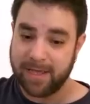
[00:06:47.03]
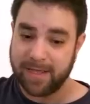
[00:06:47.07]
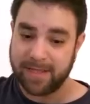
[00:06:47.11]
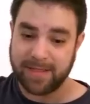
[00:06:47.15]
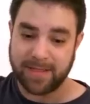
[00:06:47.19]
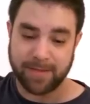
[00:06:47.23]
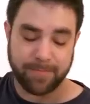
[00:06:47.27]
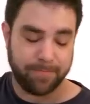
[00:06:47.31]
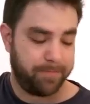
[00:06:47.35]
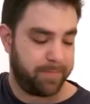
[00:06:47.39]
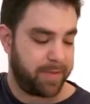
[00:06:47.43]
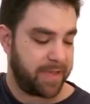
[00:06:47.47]

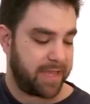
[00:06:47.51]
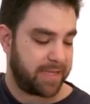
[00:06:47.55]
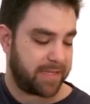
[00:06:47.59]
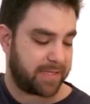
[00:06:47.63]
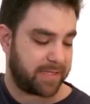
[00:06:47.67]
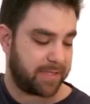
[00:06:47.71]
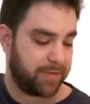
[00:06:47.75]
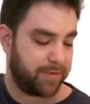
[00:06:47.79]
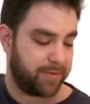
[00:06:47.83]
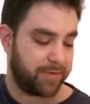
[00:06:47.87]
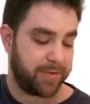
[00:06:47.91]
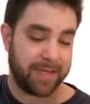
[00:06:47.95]
the
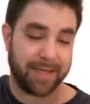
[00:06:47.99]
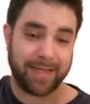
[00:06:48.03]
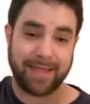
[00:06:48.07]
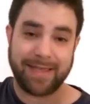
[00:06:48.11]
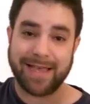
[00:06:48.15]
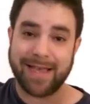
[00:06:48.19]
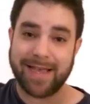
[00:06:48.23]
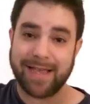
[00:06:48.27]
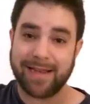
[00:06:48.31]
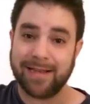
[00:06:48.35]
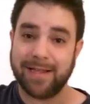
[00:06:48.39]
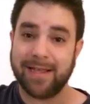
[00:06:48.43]
bass note
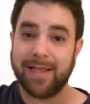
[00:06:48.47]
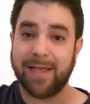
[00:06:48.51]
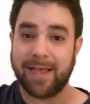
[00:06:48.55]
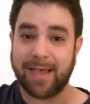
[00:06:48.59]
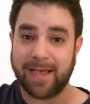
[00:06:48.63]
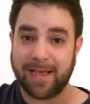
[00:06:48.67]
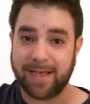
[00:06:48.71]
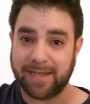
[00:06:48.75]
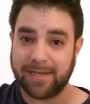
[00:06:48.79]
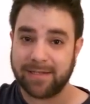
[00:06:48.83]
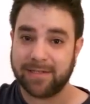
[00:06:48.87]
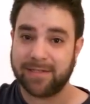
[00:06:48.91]
again
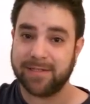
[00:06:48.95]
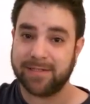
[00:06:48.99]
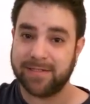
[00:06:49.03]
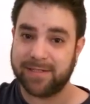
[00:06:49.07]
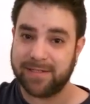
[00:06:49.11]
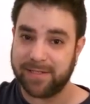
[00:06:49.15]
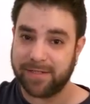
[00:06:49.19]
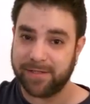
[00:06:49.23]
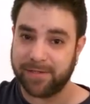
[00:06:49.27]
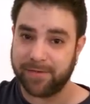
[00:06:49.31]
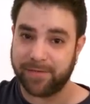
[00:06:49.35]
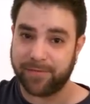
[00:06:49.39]
and
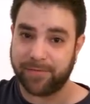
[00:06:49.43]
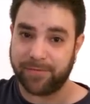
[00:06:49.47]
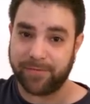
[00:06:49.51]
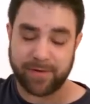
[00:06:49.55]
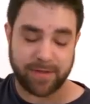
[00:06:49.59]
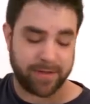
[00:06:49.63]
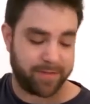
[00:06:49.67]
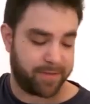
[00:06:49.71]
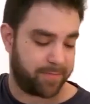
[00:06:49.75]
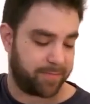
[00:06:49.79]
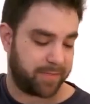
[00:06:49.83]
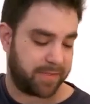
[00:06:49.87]
continue the
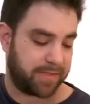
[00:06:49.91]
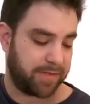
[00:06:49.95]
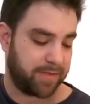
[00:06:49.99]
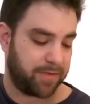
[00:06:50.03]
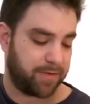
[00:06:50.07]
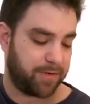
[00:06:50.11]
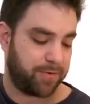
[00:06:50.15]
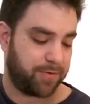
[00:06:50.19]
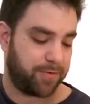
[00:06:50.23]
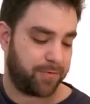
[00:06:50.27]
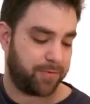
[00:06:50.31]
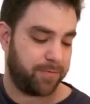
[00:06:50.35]
rhythm.
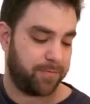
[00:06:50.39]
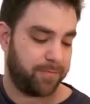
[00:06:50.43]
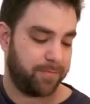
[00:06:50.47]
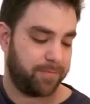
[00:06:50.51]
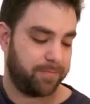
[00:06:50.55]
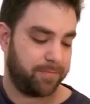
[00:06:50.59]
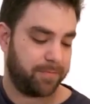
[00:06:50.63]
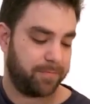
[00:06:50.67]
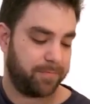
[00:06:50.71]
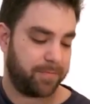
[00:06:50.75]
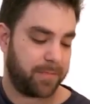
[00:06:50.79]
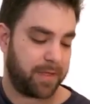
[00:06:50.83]
So,
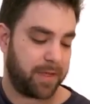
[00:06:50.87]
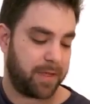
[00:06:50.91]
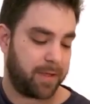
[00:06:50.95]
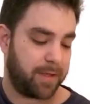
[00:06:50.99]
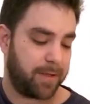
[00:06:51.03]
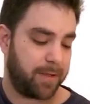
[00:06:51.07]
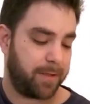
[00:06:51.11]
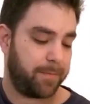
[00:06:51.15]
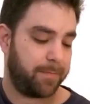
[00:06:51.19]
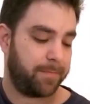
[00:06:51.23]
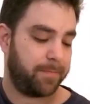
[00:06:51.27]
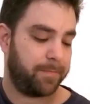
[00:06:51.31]

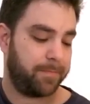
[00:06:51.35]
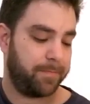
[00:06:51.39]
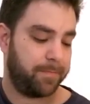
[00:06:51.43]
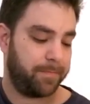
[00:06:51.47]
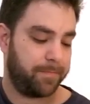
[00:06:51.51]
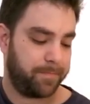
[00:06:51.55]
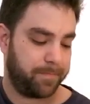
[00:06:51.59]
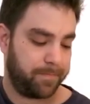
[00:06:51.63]
um